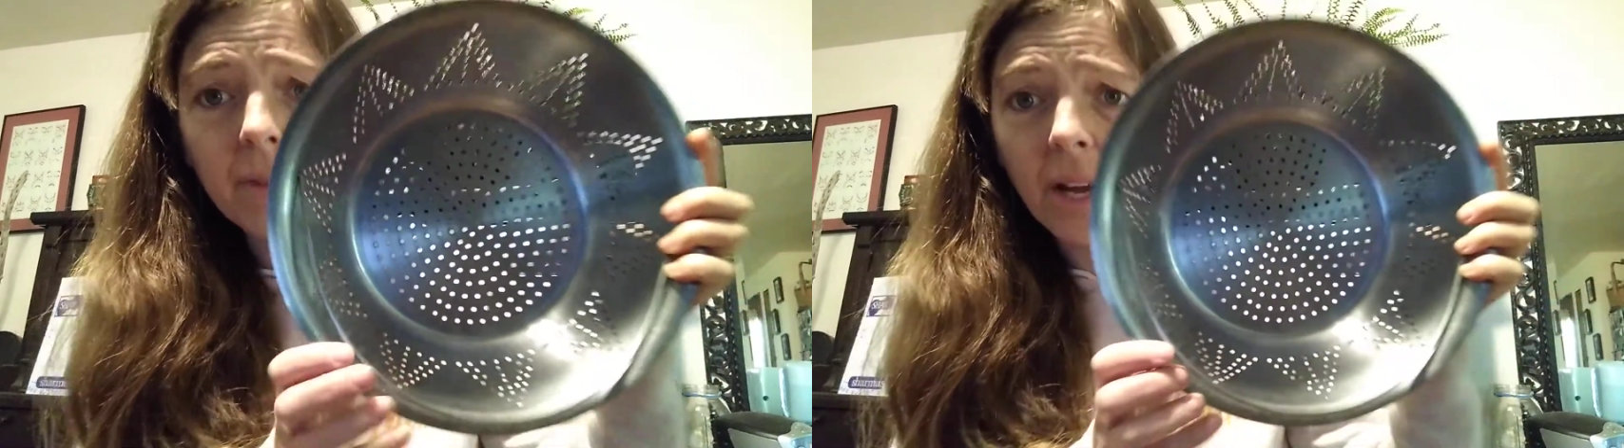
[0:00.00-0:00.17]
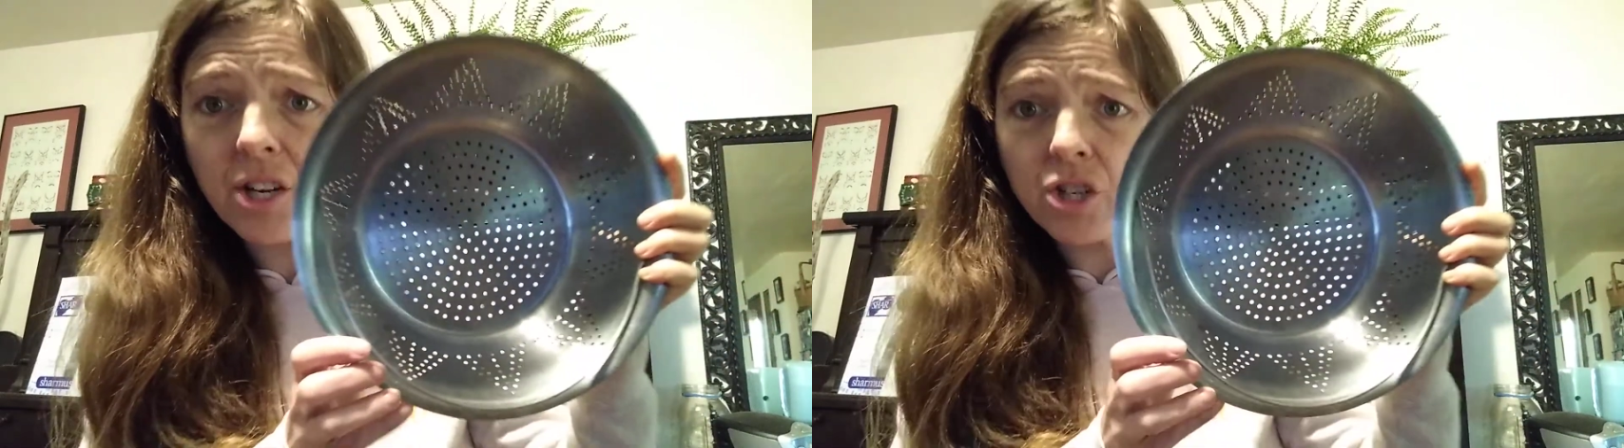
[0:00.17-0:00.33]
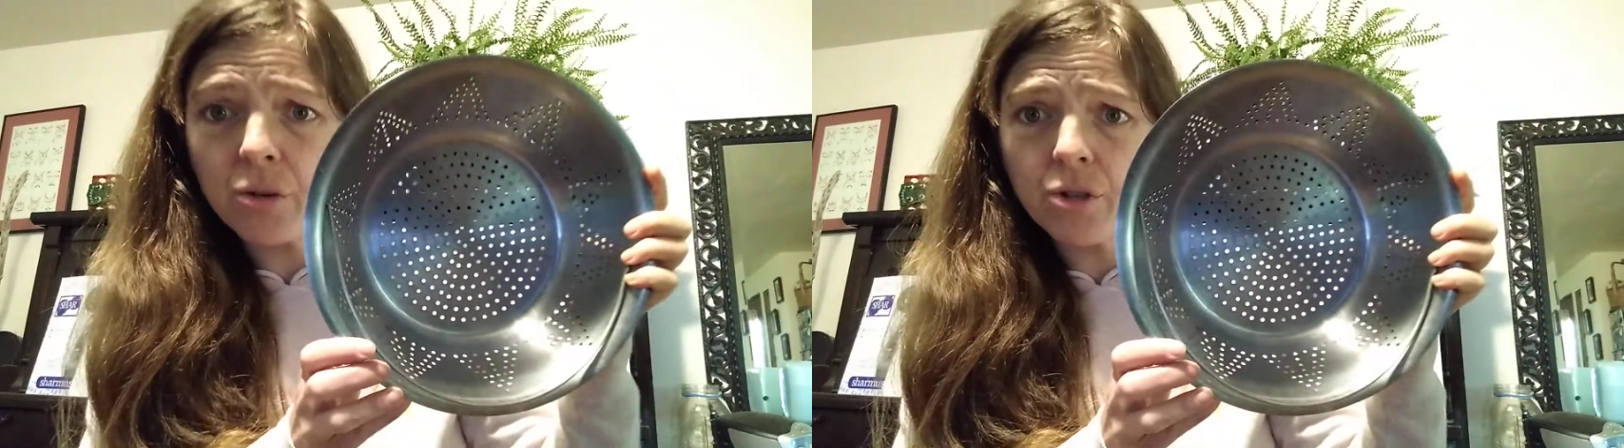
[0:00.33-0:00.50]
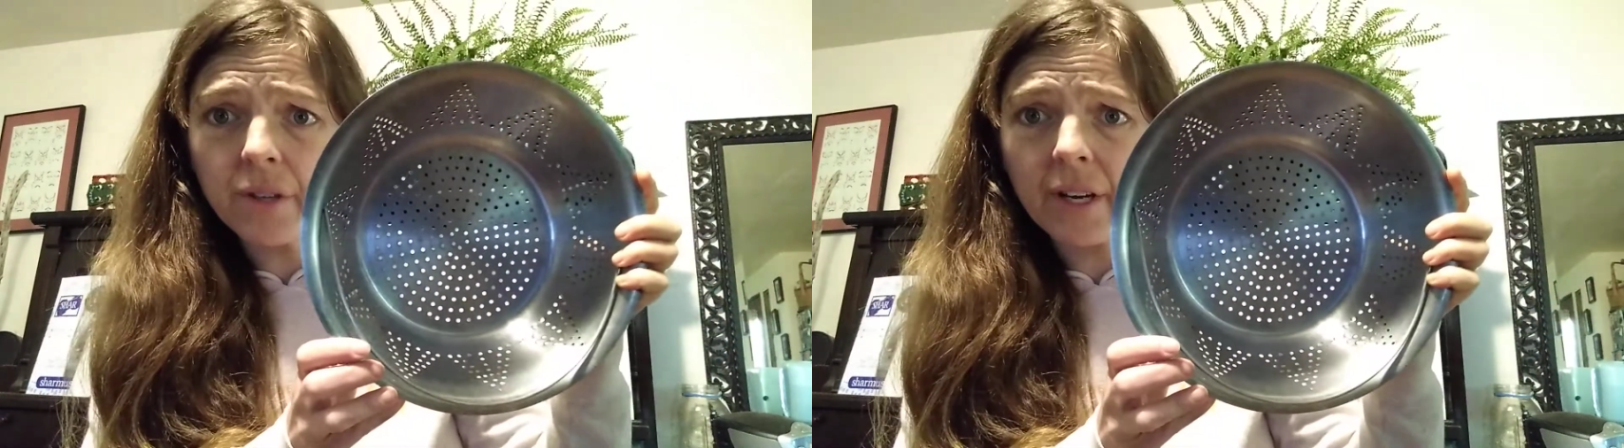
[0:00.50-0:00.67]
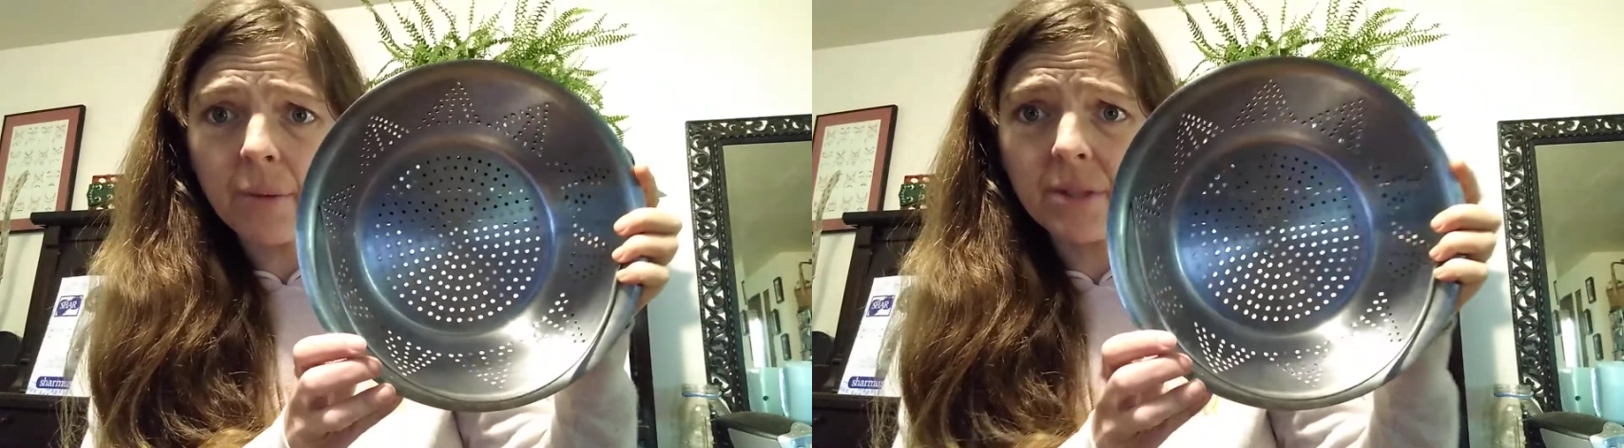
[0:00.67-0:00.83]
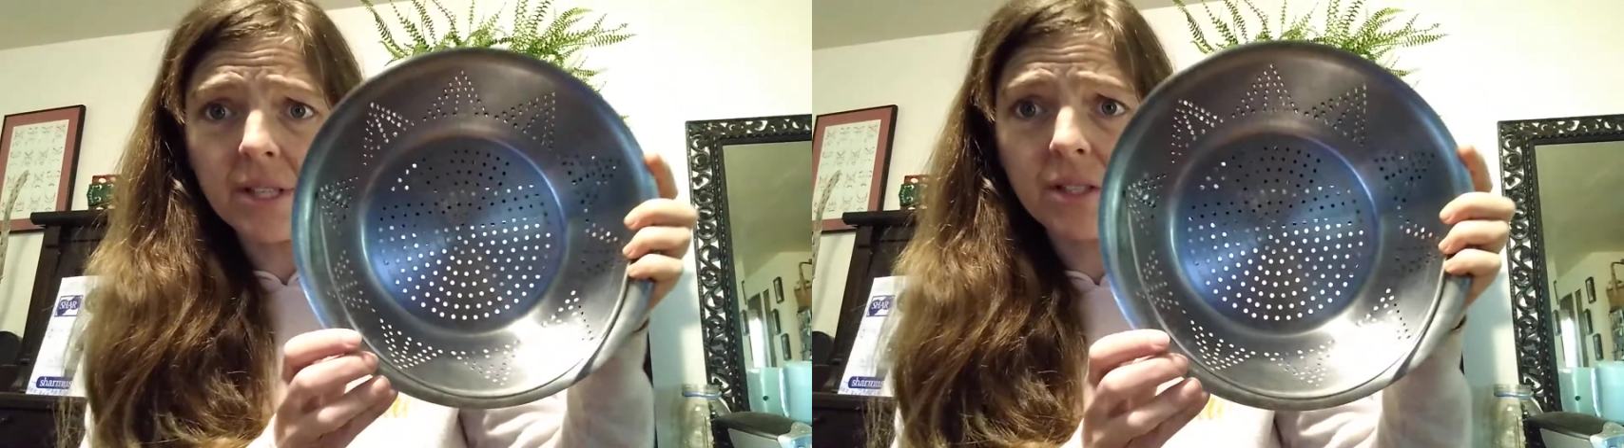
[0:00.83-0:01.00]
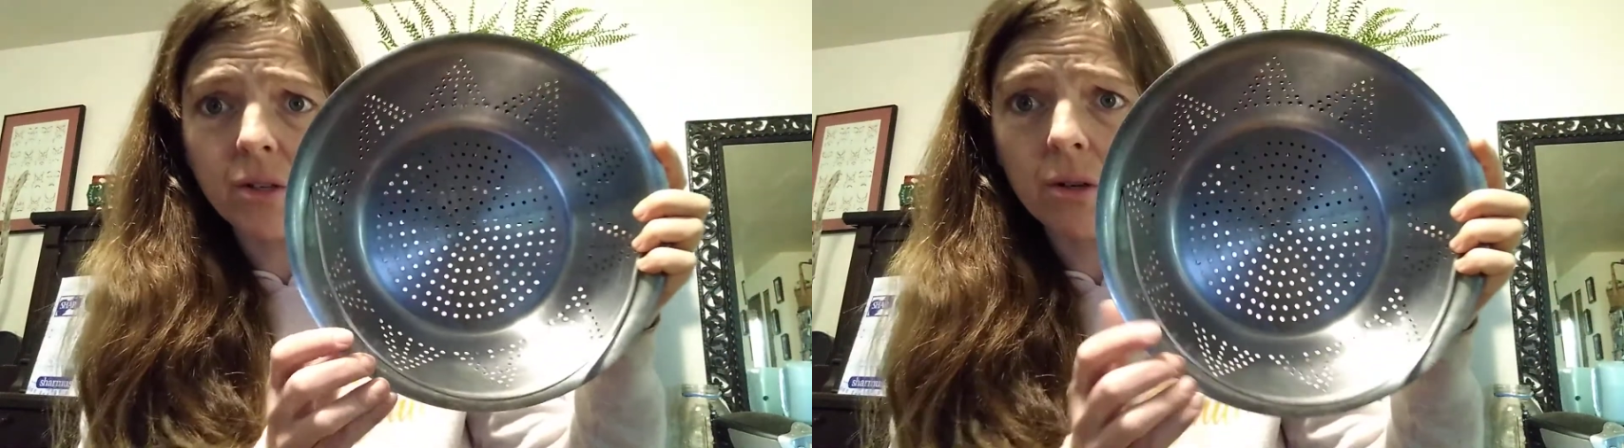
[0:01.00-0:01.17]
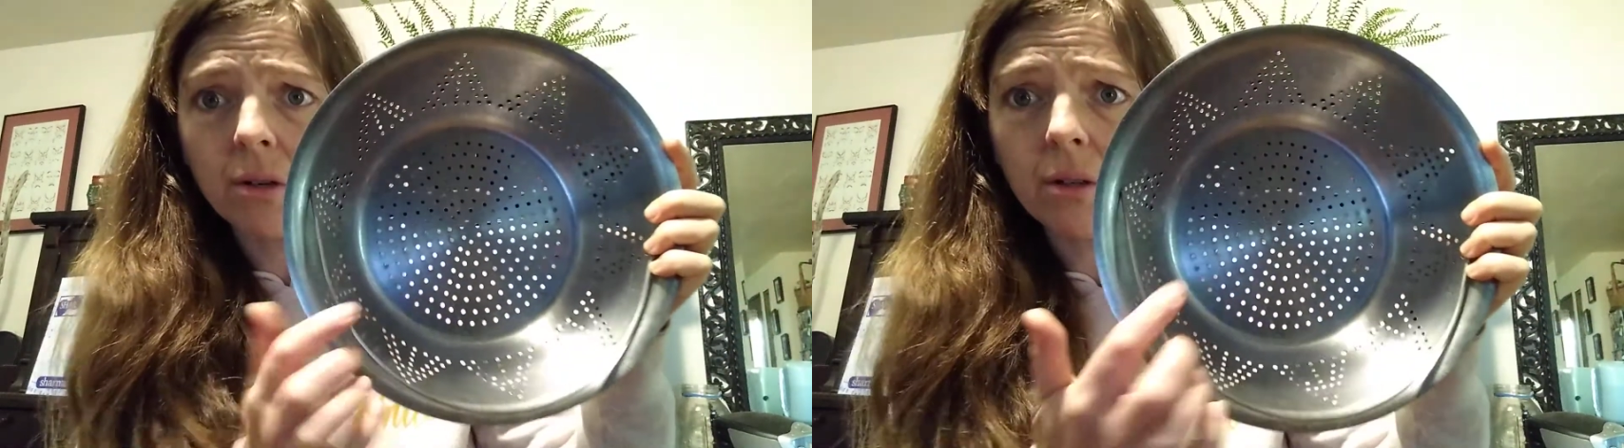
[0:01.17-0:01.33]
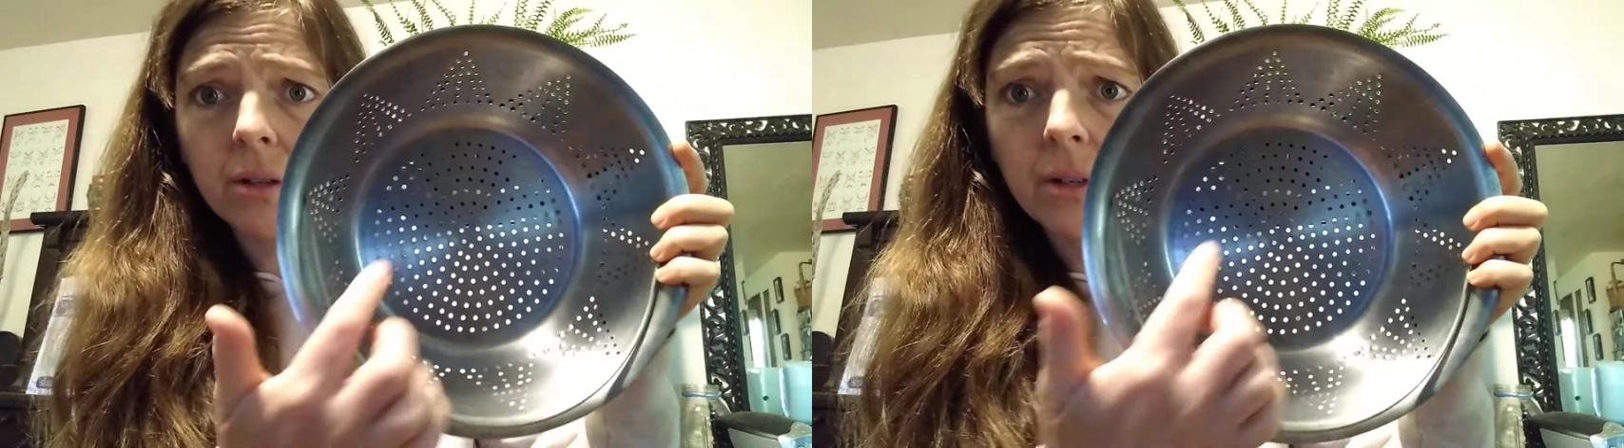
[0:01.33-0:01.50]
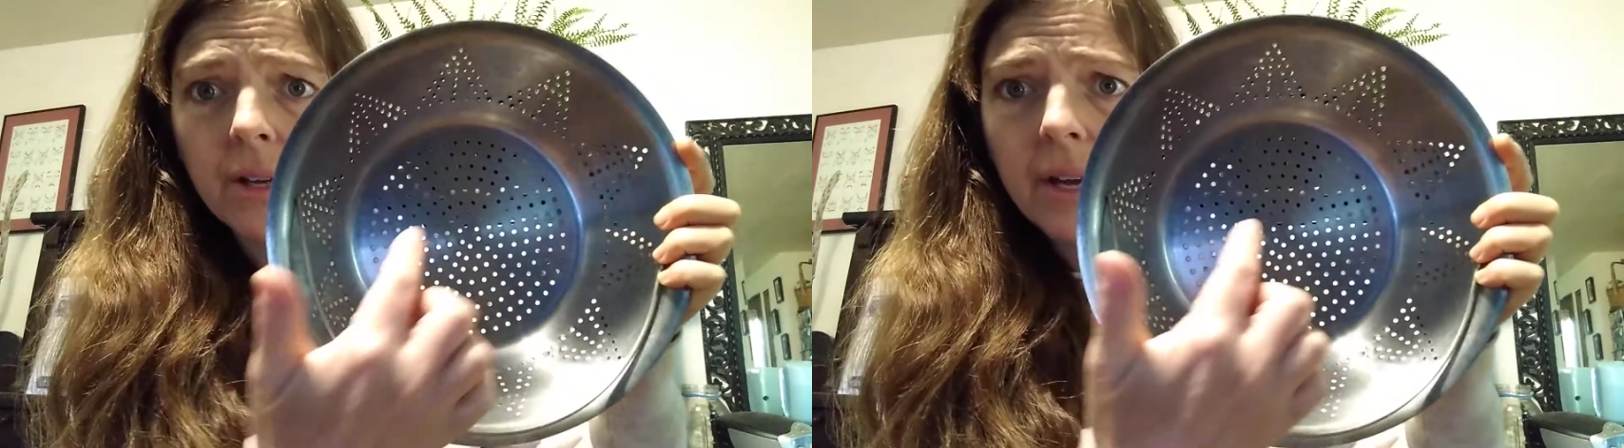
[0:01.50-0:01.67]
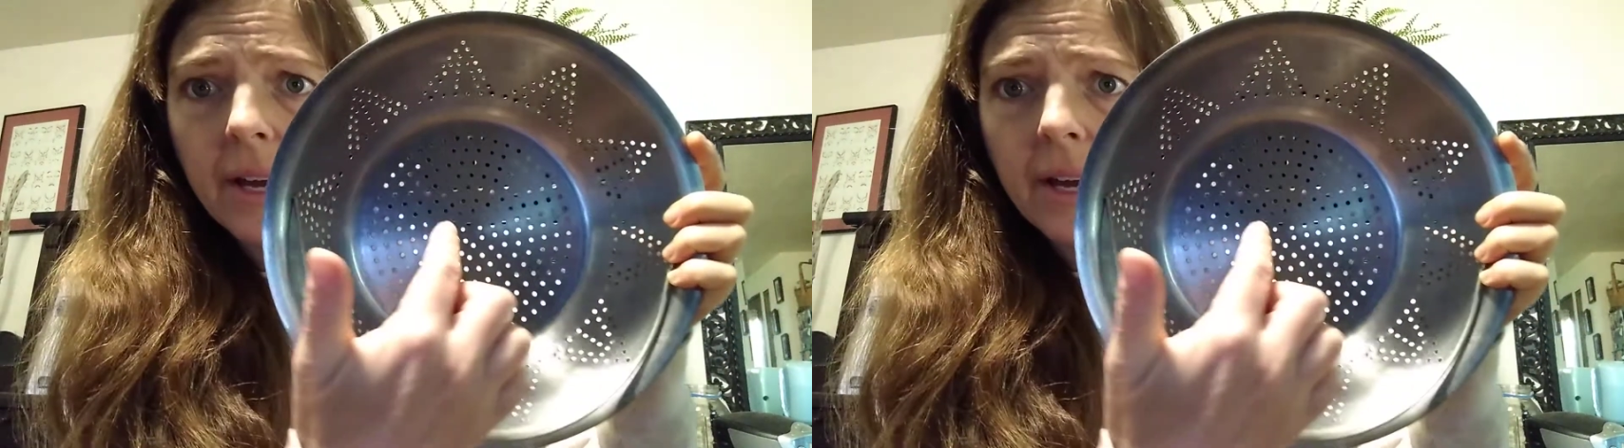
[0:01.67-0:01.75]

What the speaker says: I showed you that it was a circle,